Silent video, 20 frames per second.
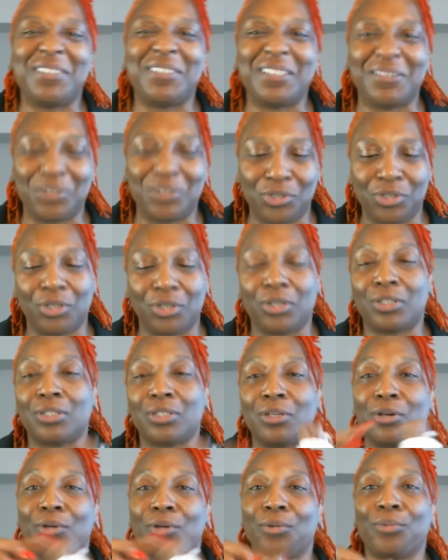of the sugar.
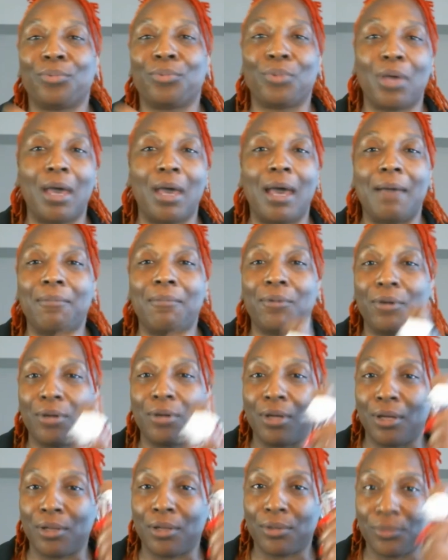So I'm going
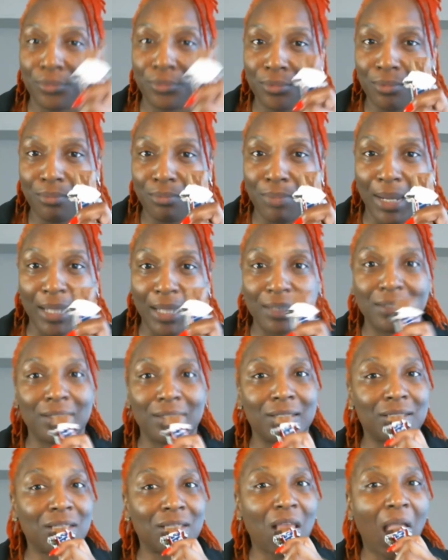to bite this.